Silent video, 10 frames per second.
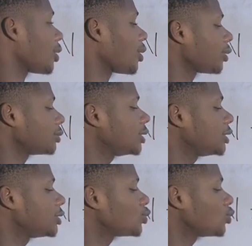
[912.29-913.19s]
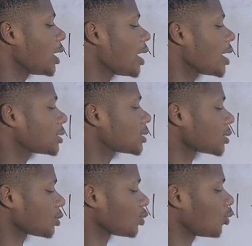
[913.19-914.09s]
or
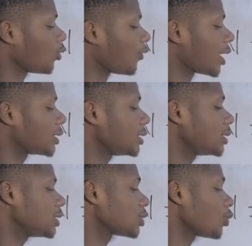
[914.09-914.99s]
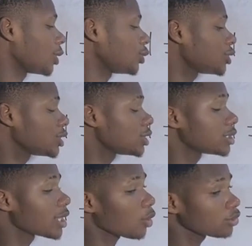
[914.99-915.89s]
d2x over dt squared, which is the
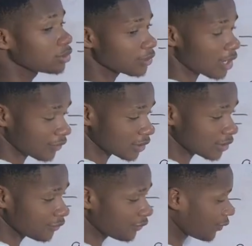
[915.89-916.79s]
second derivative,